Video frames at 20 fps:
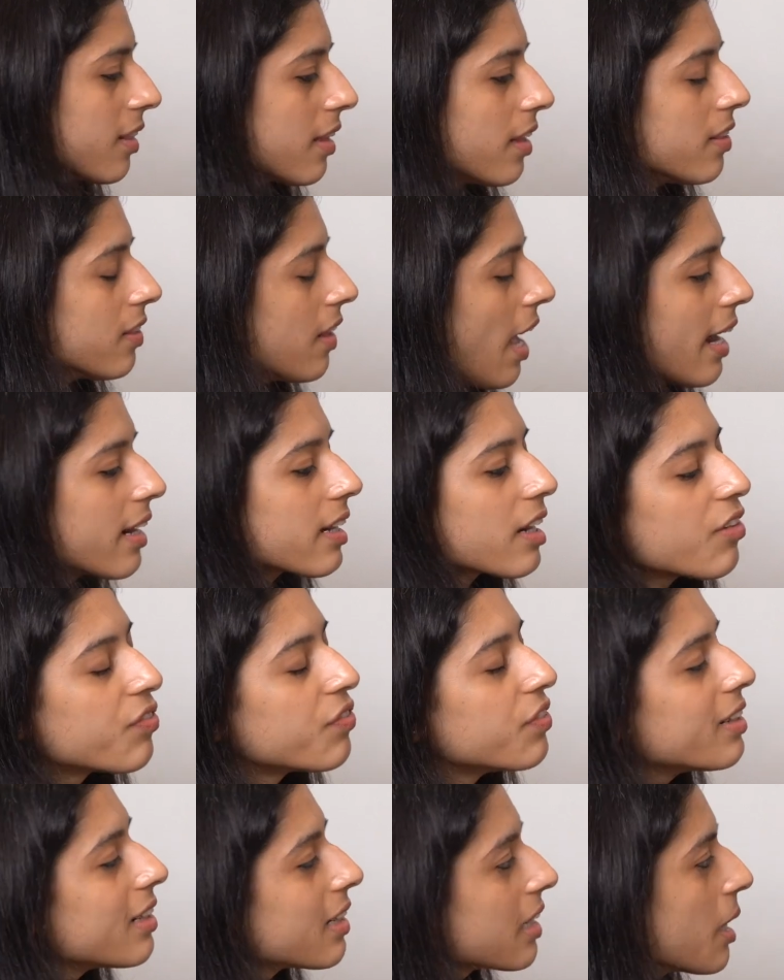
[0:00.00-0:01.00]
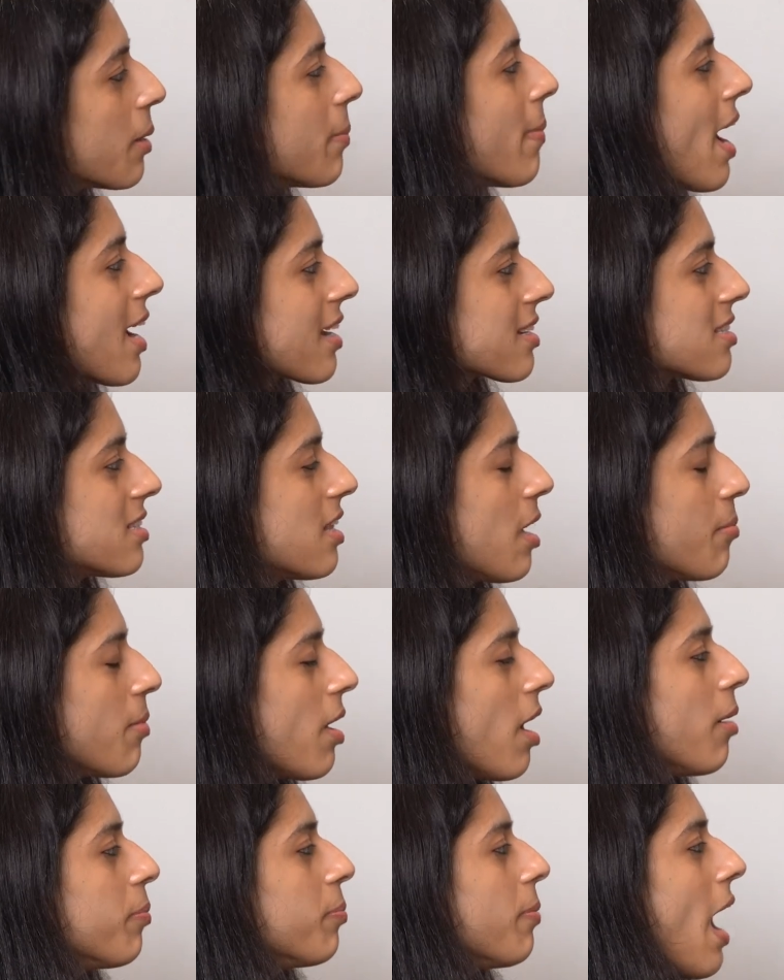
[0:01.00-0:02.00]
then that definitely backs them
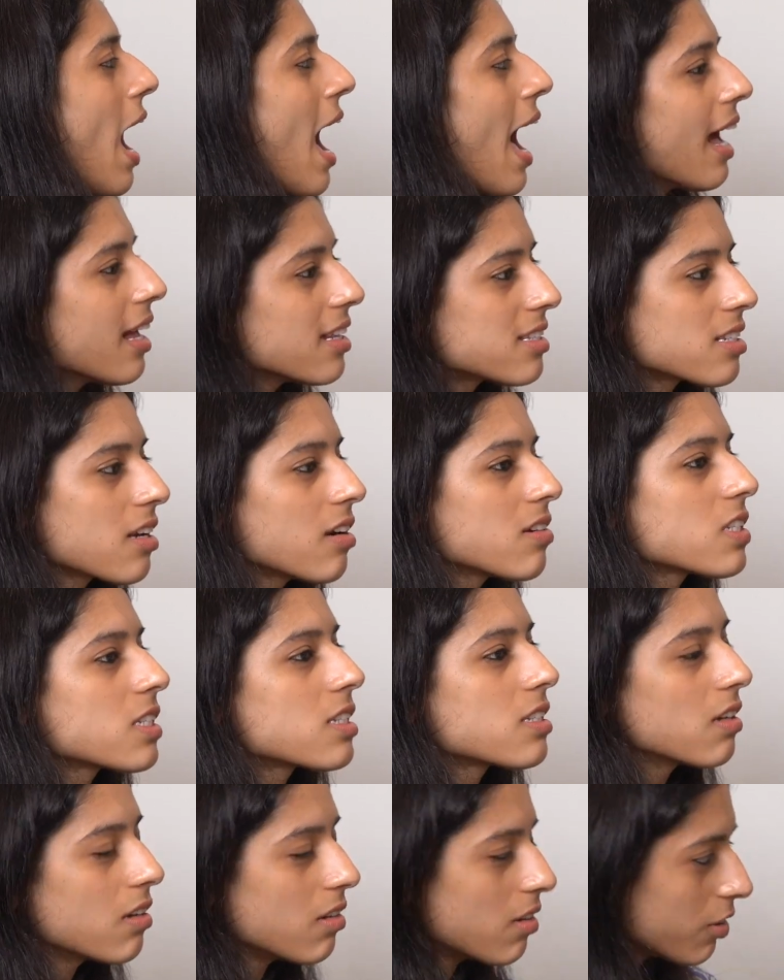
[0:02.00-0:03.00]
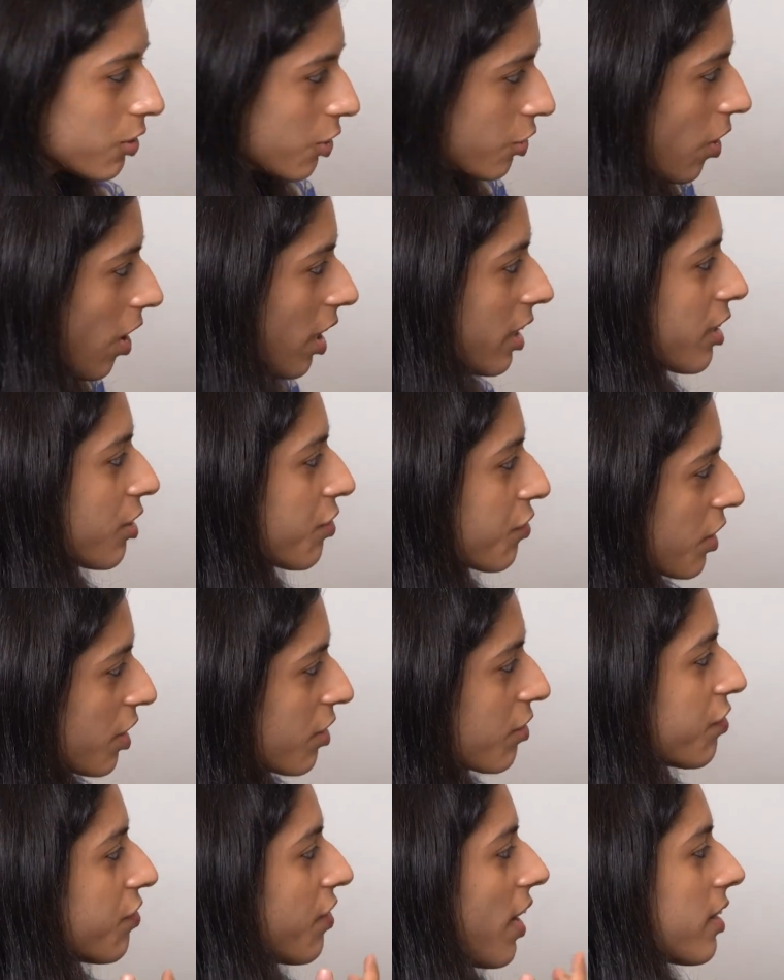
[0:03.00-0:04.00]
up, adds a you know, a
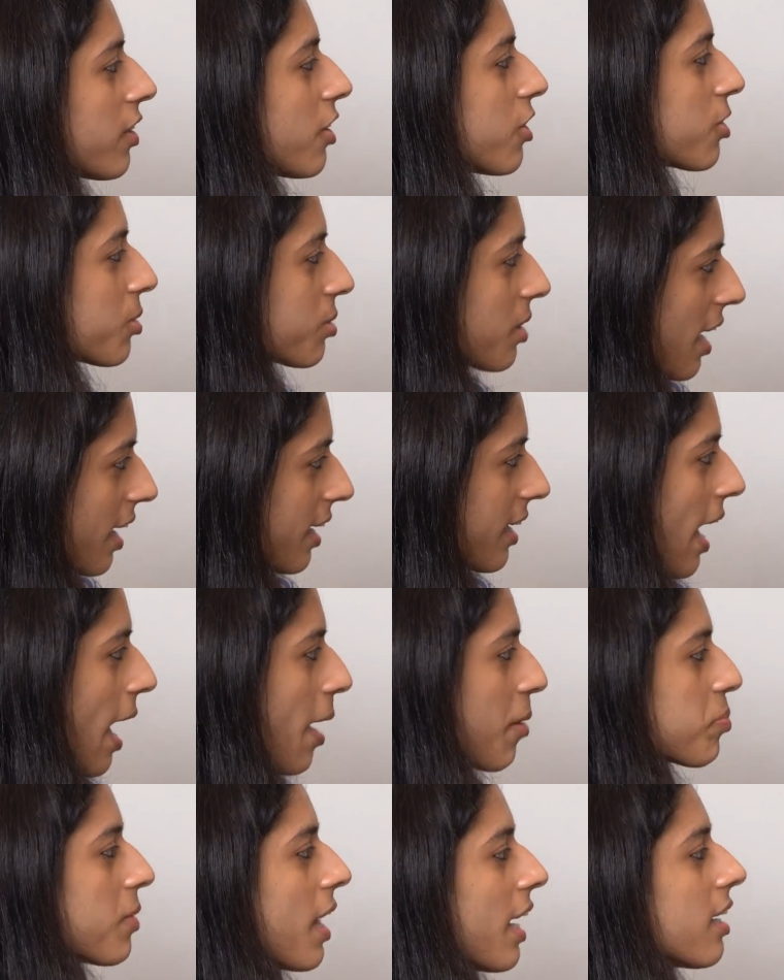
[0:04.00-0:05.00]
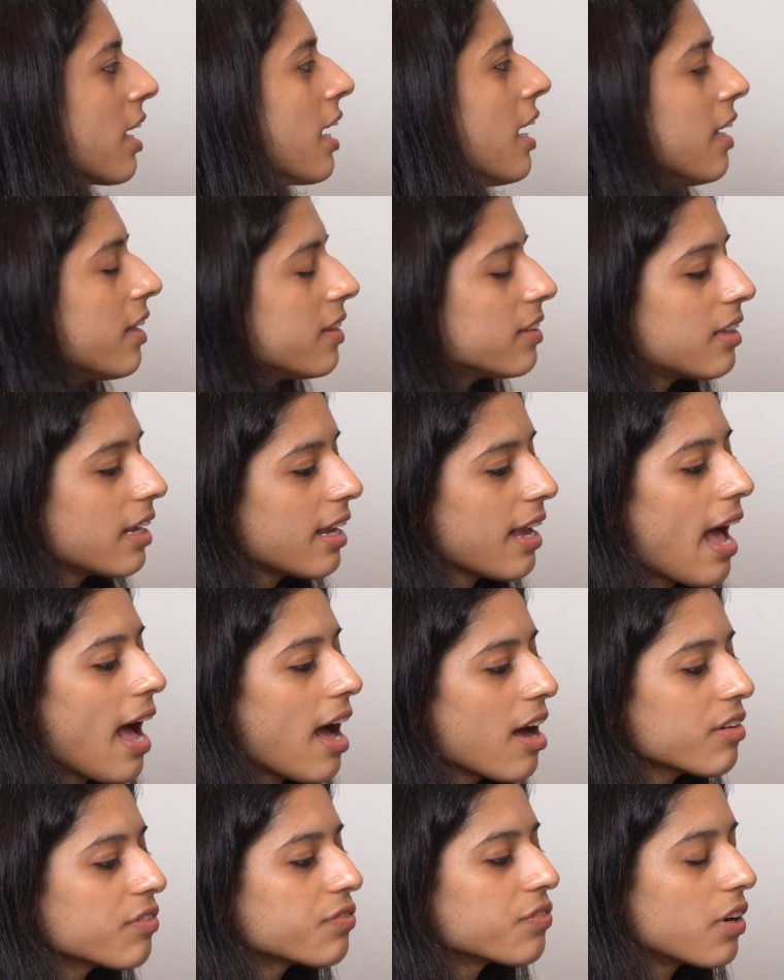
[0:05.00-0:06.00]
different feather to their cap right. that they
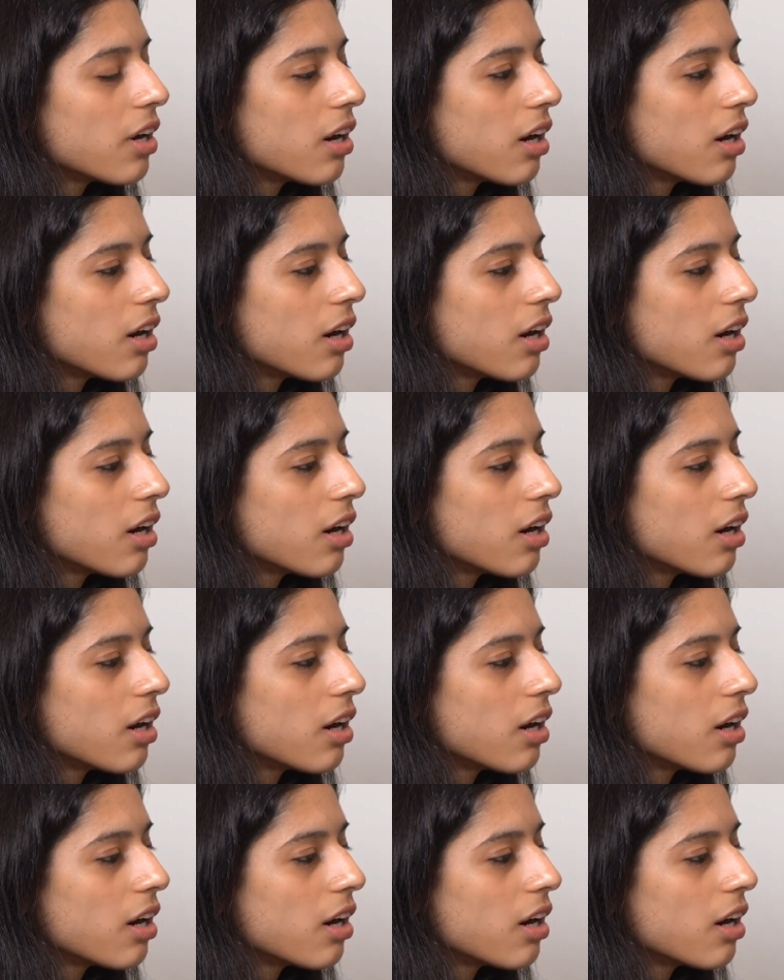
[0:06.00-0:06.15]
have